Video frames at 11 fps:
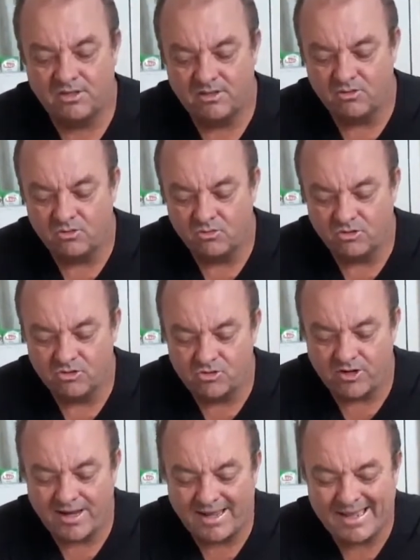to
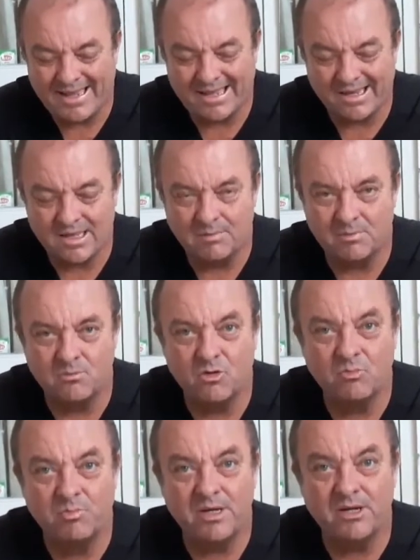try a couple
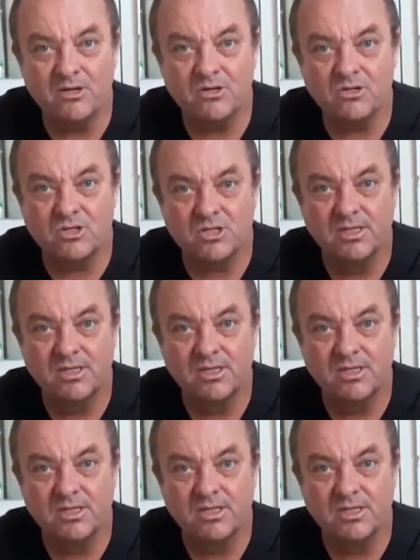more beers.